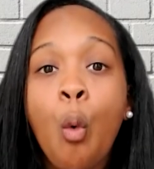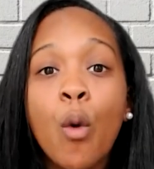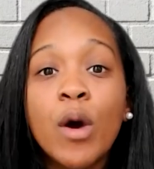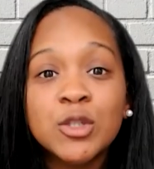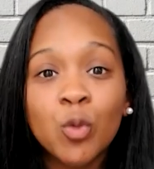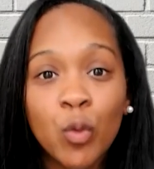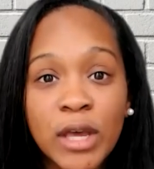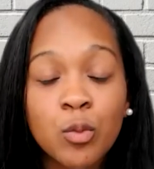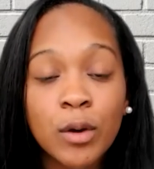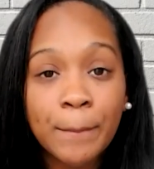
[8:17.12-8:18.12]
once
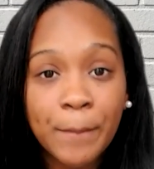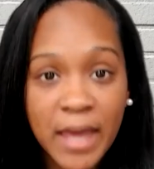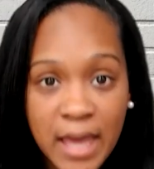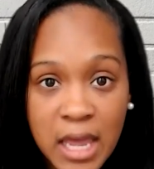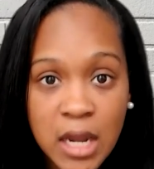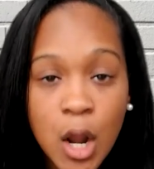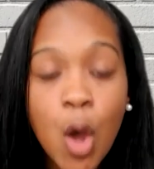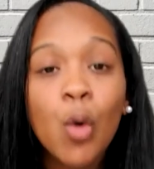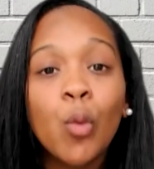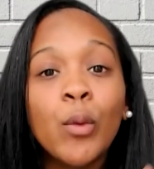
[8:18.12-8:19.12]
we repent,
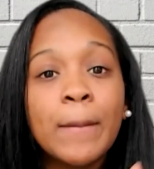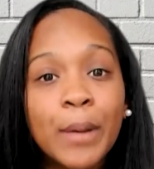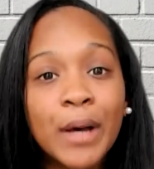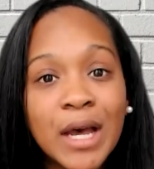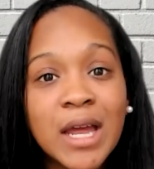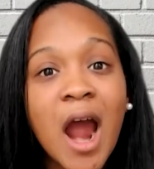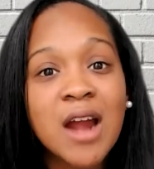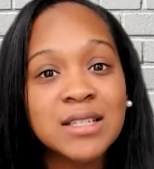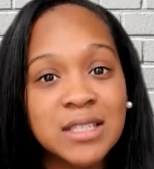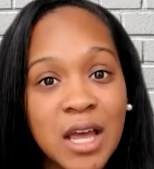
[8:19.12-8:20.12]
we put
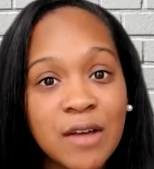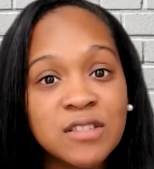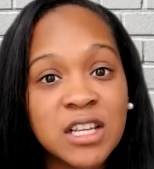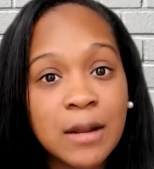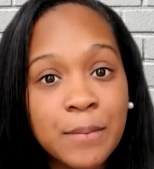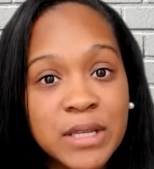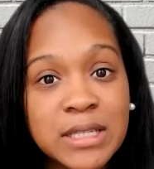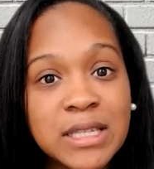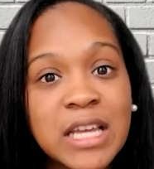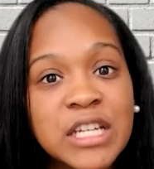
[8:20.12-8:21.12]
ourselves in the
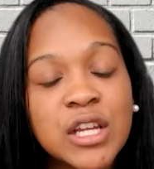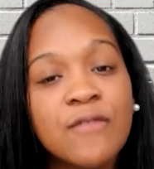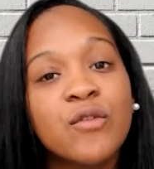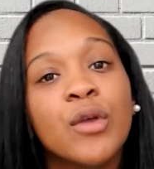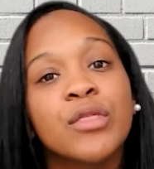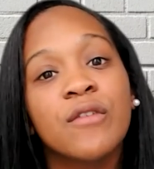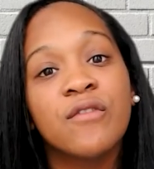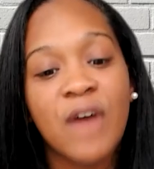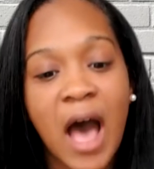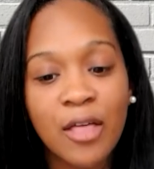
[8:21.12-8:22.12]
position for the
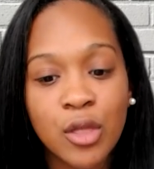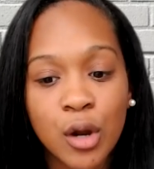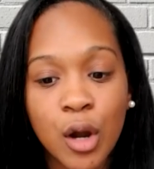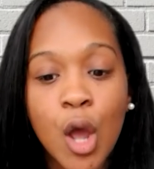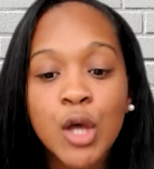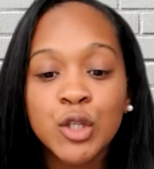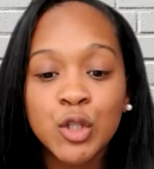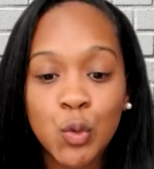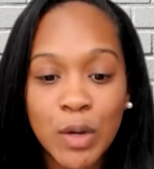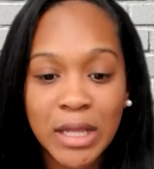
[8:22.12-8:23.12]
Father
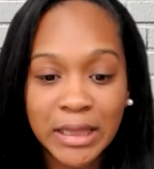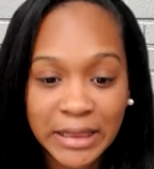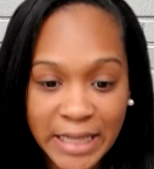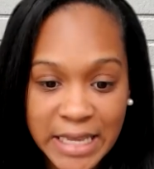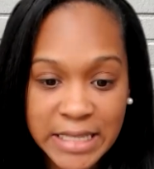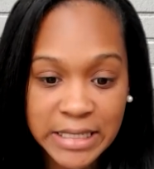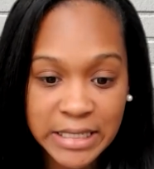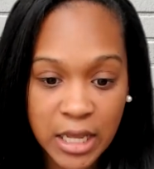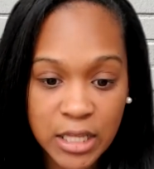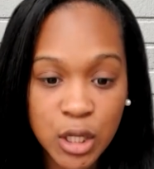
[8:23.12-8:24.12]
to cleanse
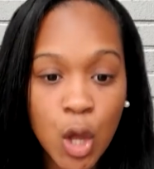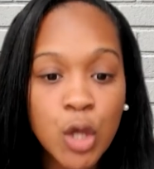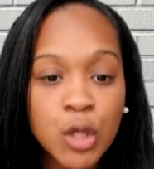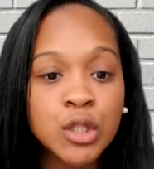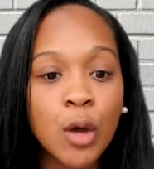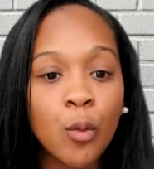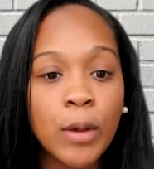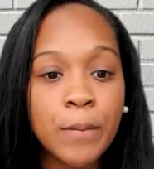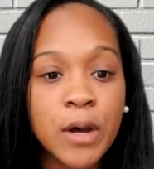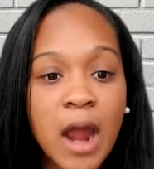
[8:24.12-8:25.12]
us. So
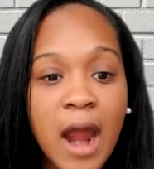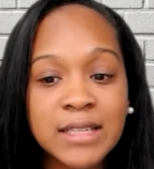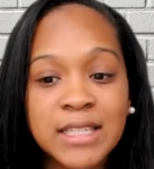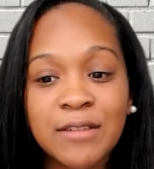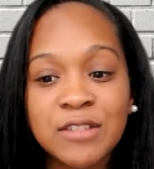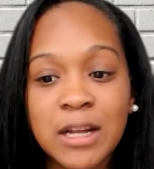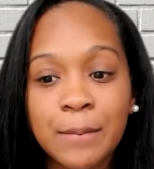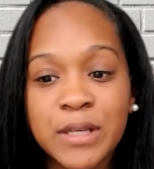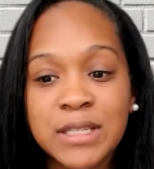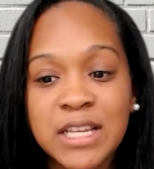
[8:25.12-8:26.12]
we put ourselves in a
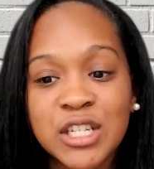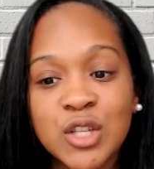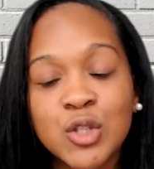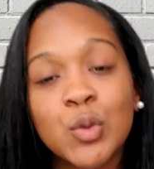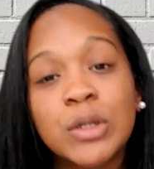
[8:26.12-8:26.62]
position to